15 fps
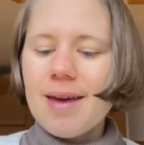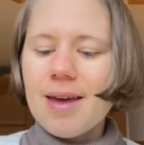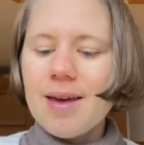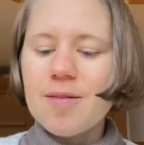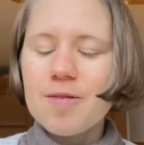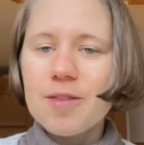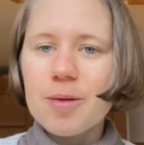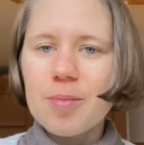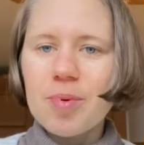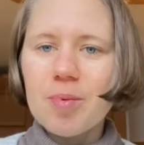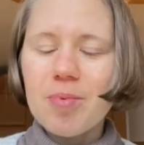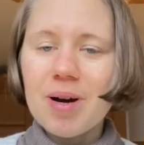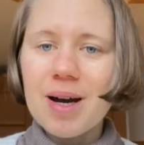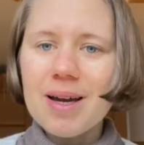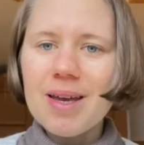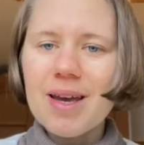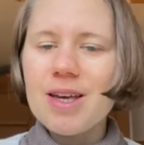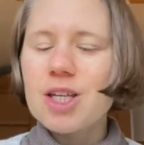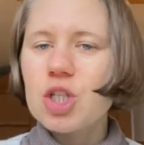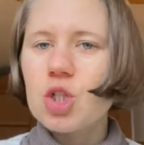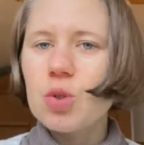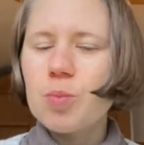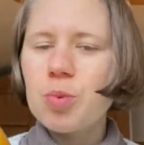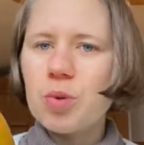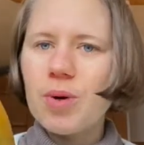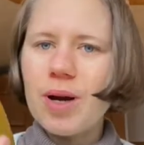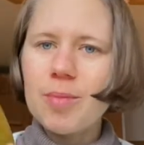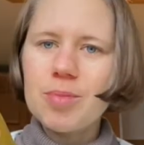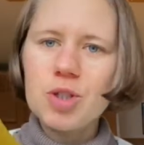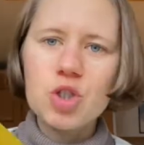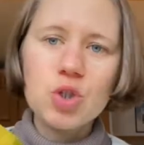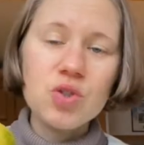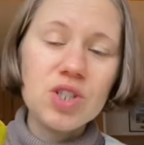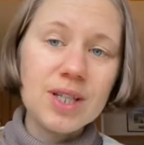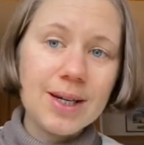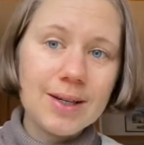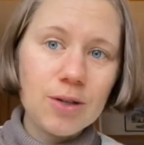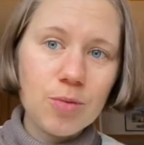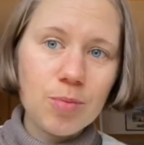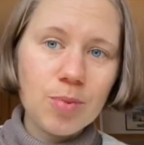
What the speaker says: if the papaya is super ripe and juicy and you